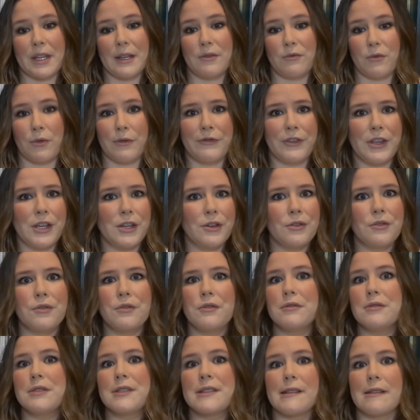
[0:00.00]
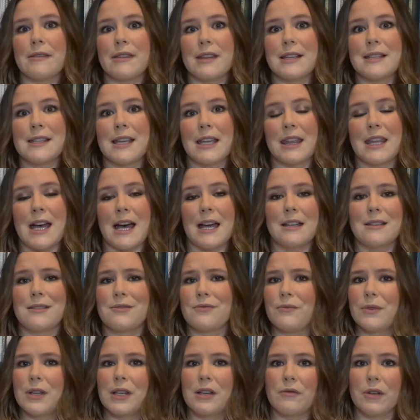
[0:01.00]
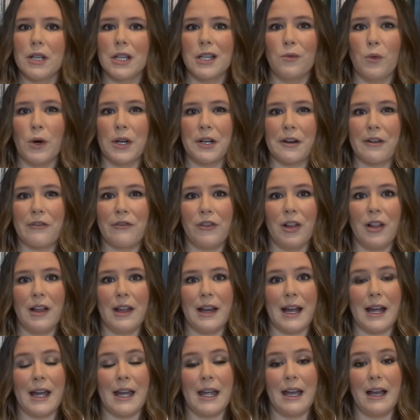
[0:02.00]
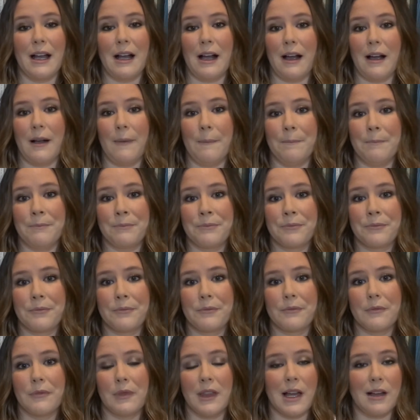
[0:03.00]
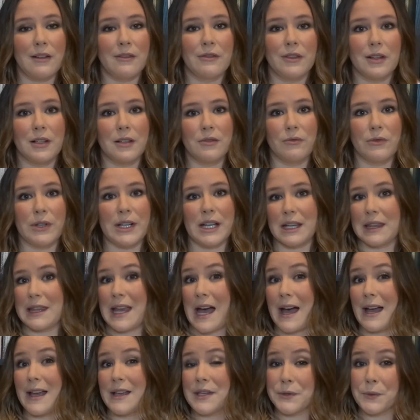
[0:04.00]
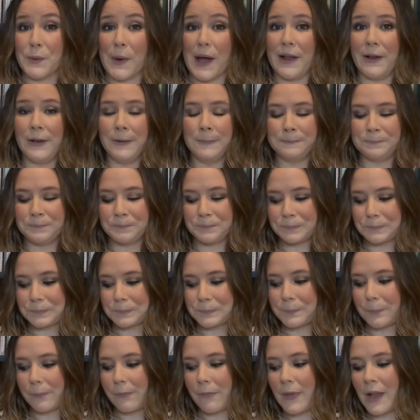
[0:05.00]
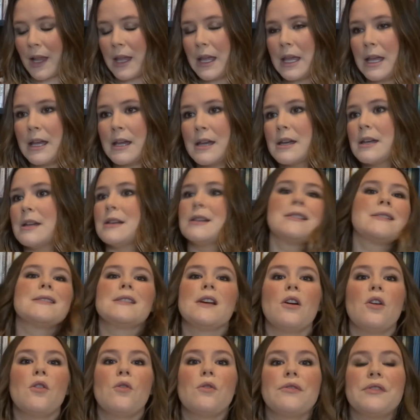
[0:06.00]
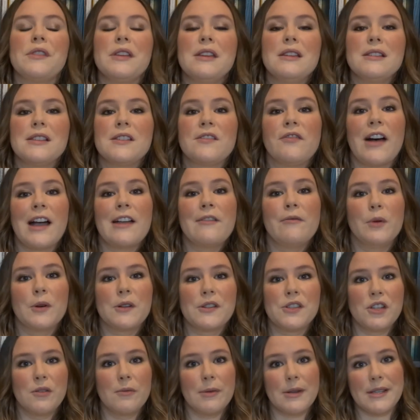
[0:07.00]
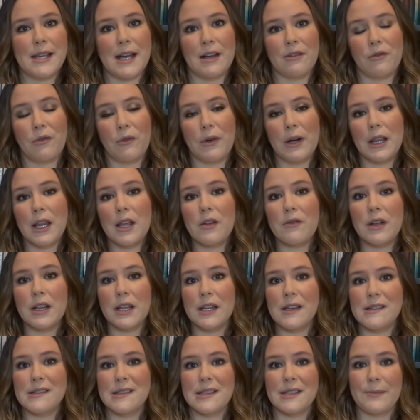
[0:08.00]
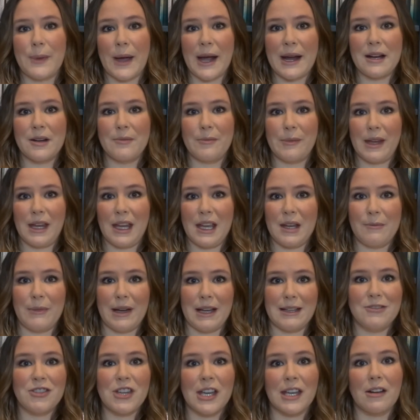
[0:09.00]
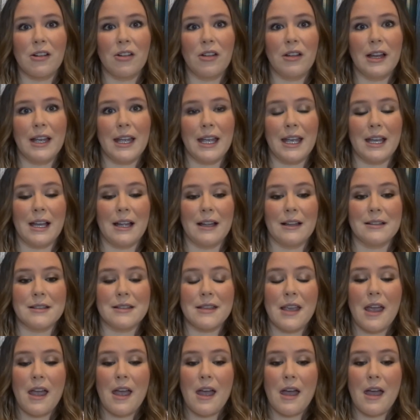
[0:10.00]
reviews, and things like that. It's really, really wonderful, and I love reading that as well. So these five BookTubers have really, really inspired me and my channel, and